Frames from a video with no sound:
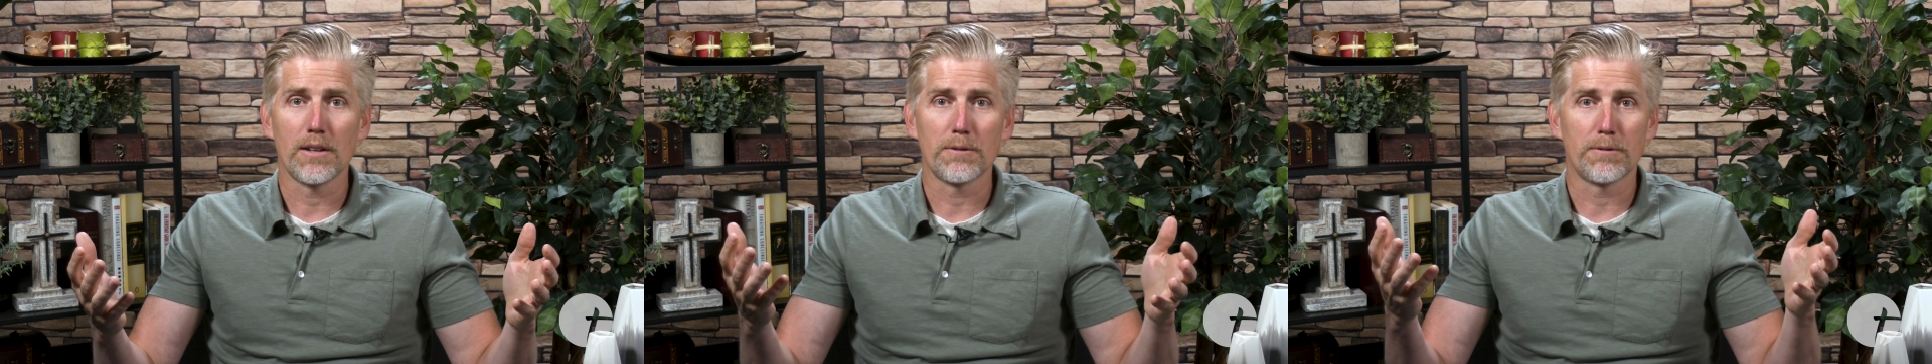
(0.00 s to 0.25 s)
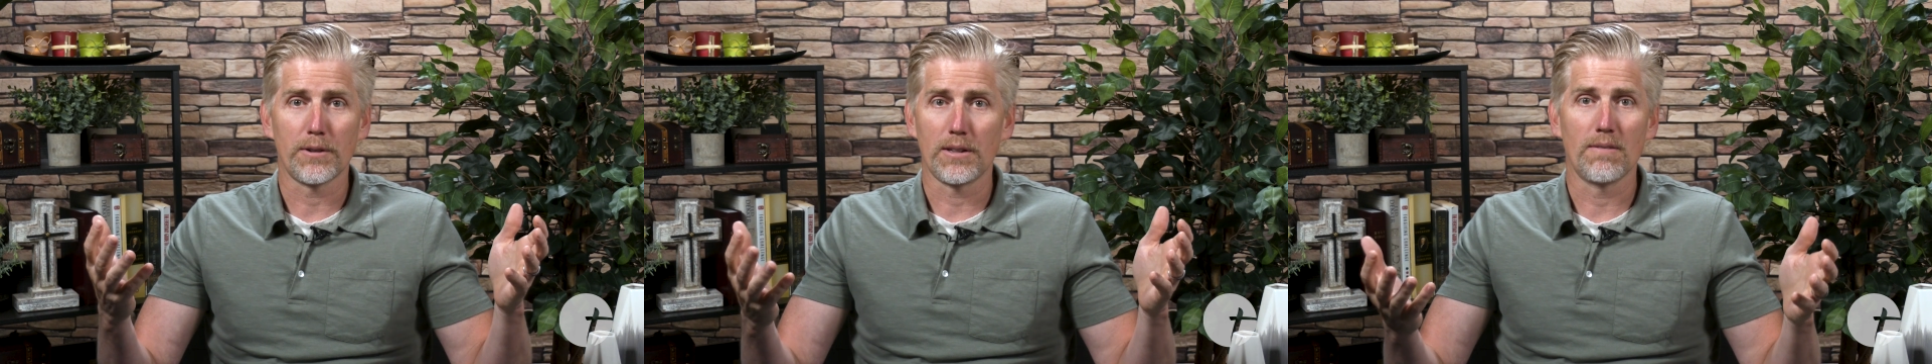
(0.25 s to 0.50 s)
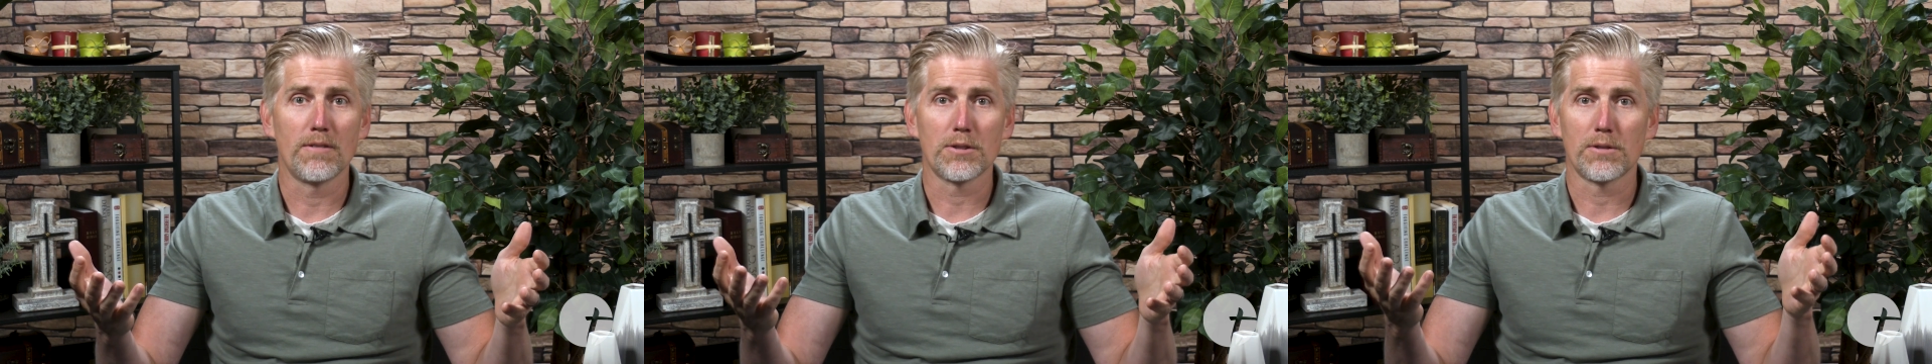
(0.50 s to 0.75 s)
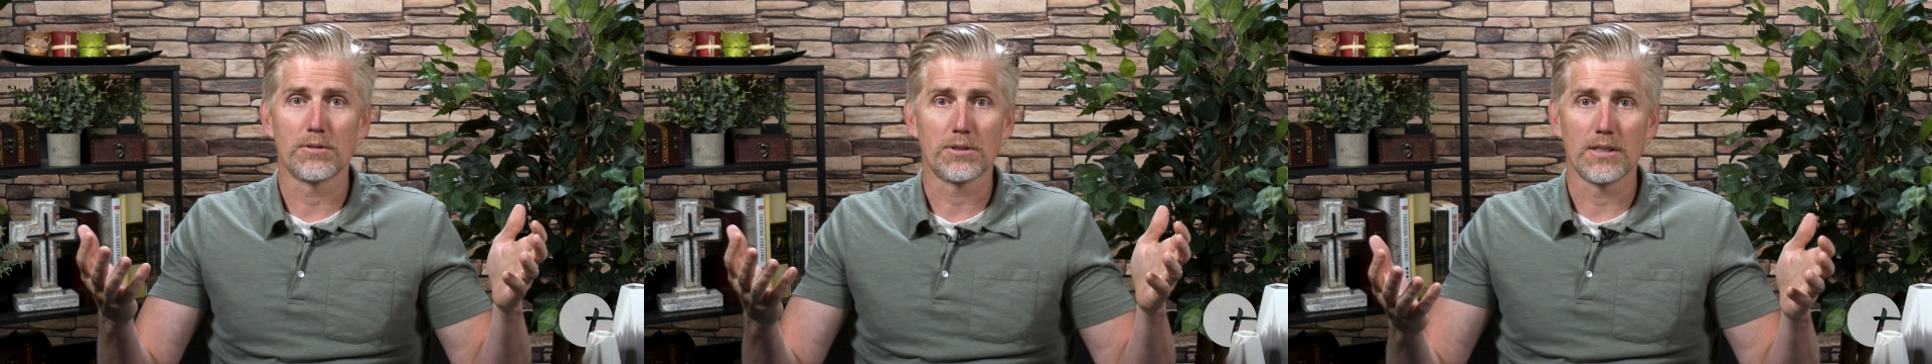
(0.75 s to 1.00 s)
the
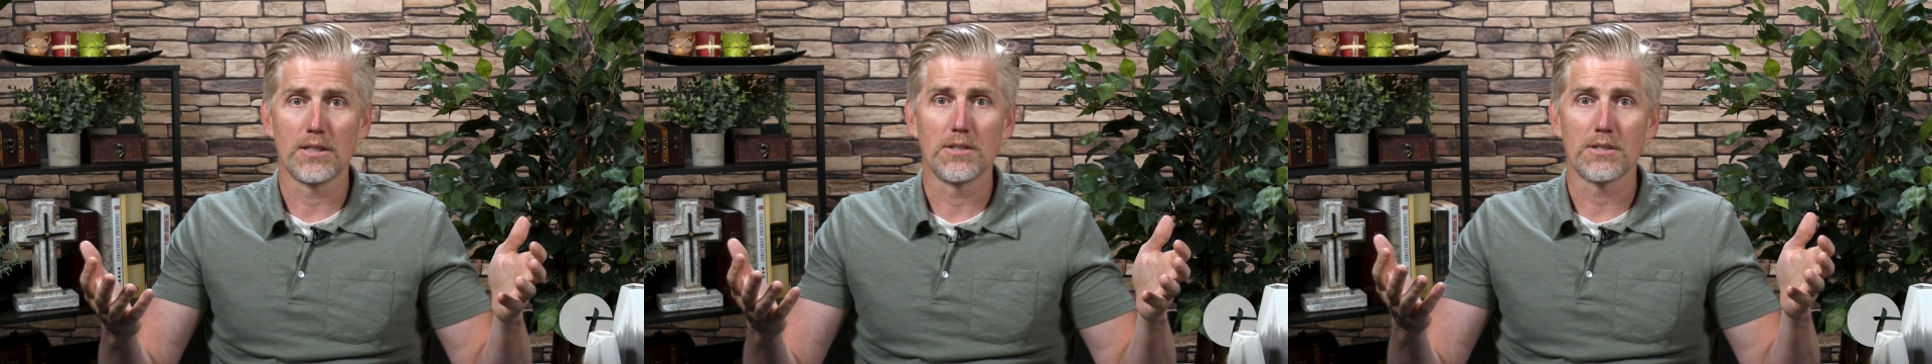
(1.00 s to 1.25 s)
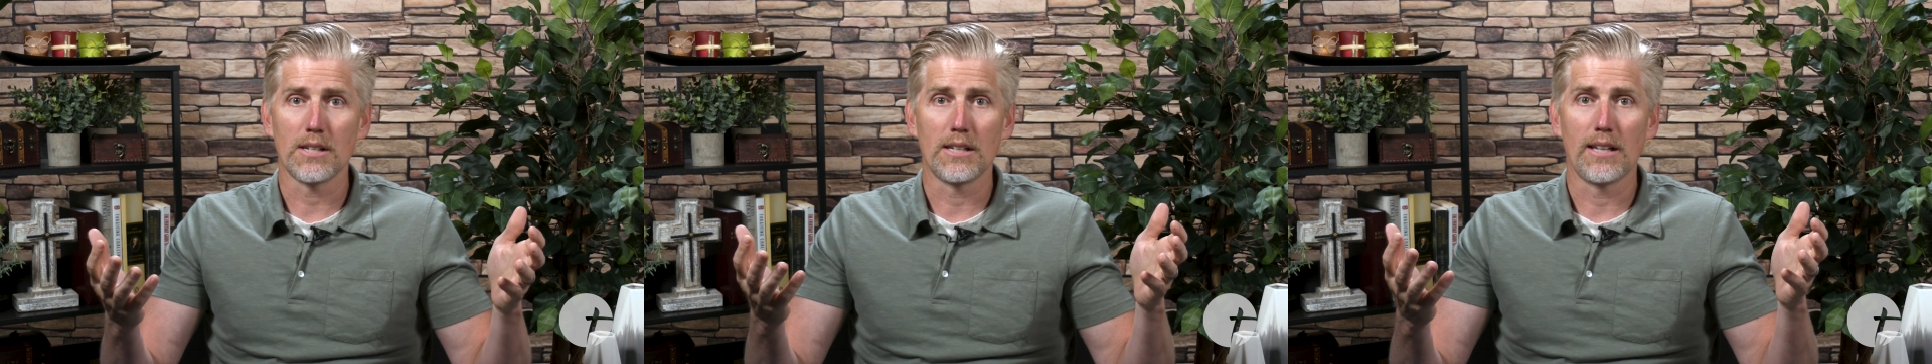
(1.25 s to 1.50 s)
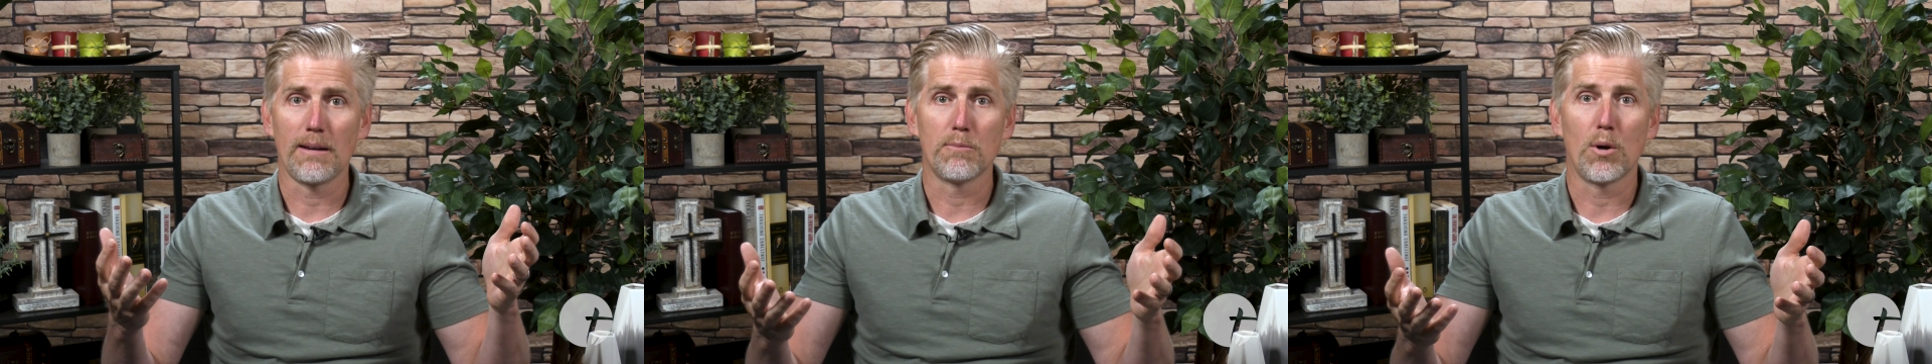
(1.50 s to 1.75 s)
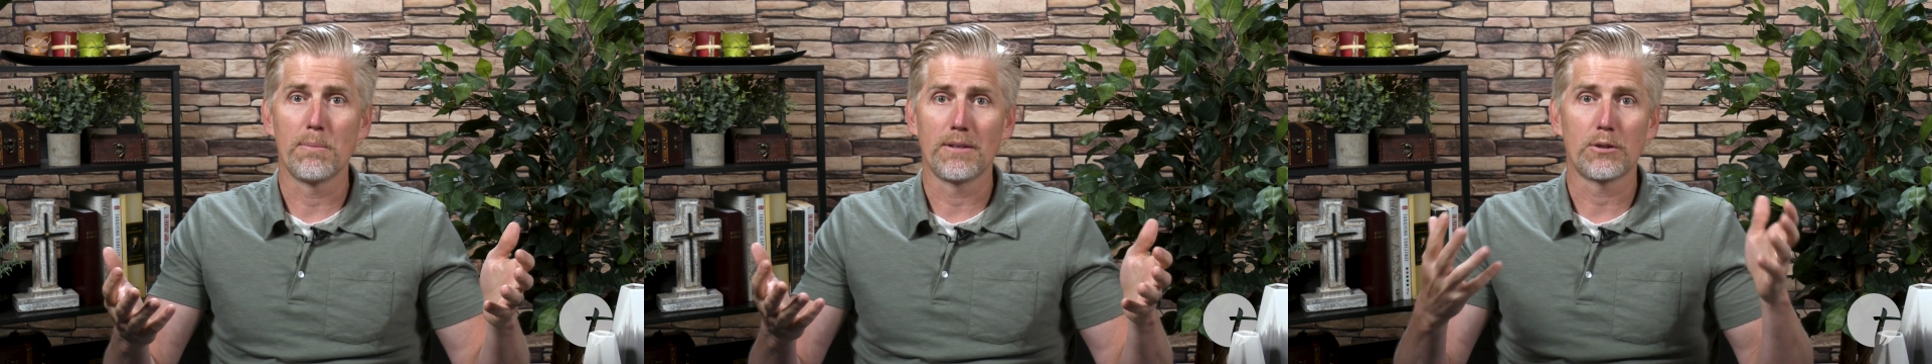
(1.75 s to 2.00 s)
forgiveness of sins in that
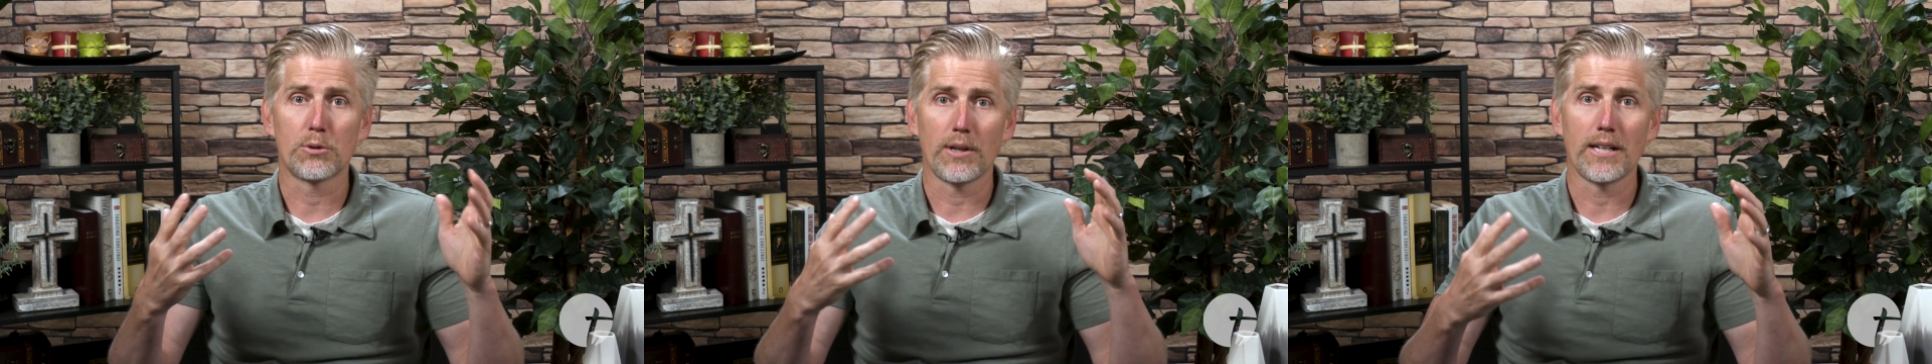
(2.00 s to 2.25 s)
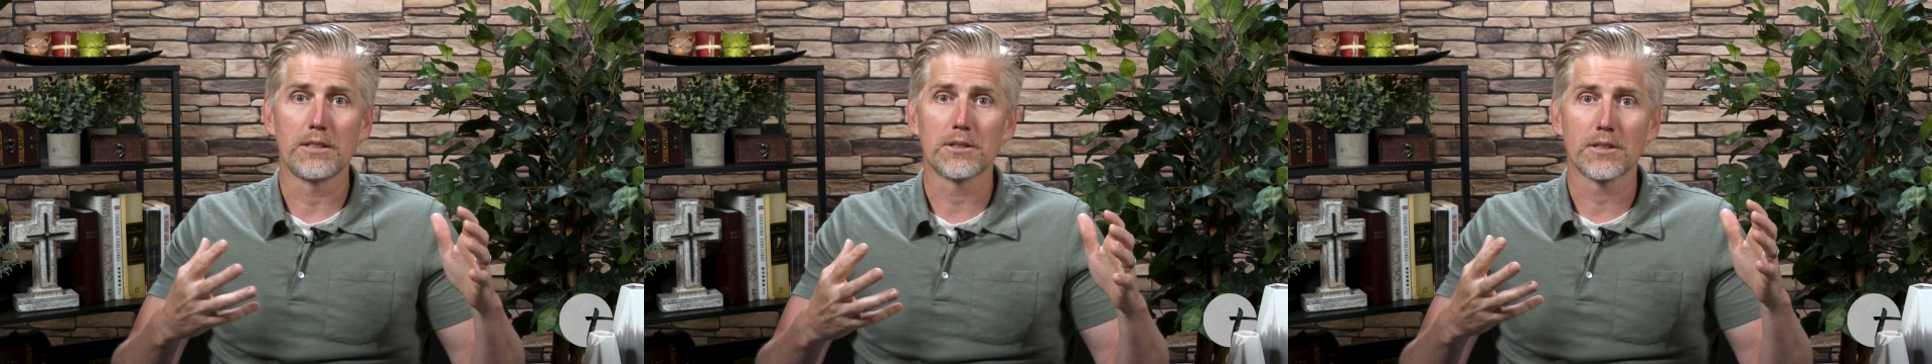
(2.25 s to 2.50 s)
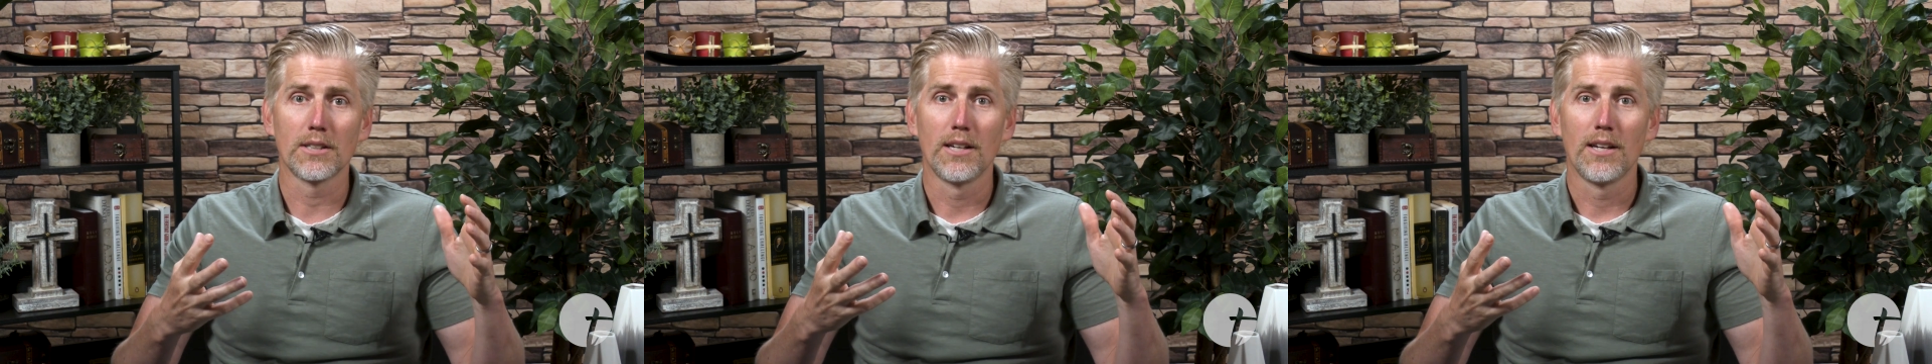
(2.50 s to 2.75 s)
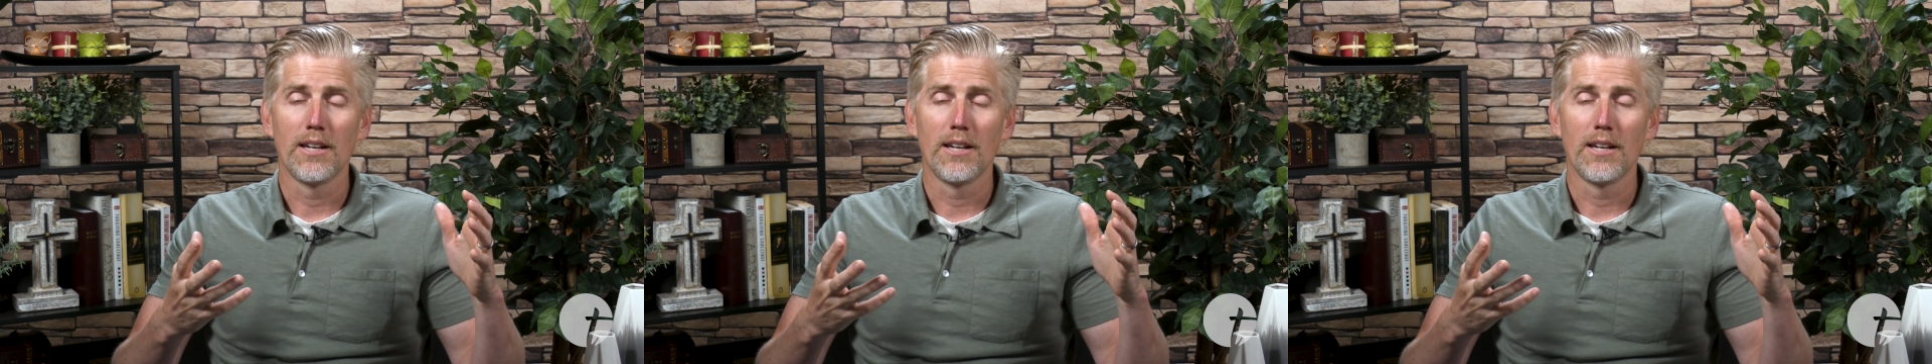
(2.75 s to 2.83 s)
moment, grace